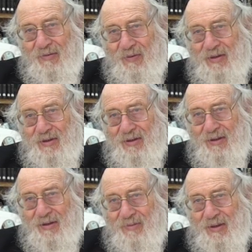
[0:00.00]
vessel
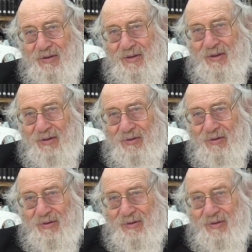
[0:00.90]
and make this hotter
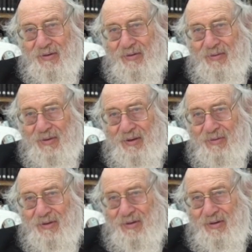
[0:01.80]
and so we
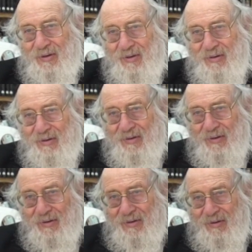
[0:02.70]
get salt. Even
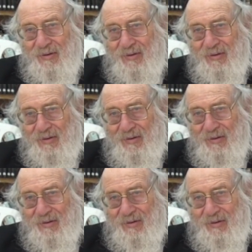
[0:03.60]
then, there's difference
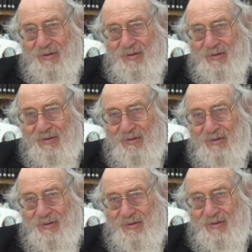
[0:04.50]
between
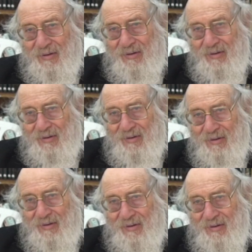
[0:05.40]
sea
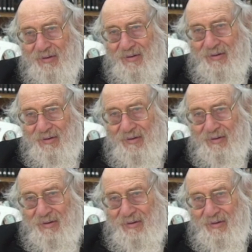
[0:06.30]
salt, and they
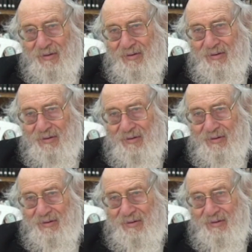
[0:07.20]
make
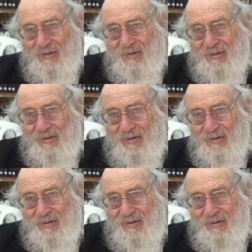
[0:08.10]
those big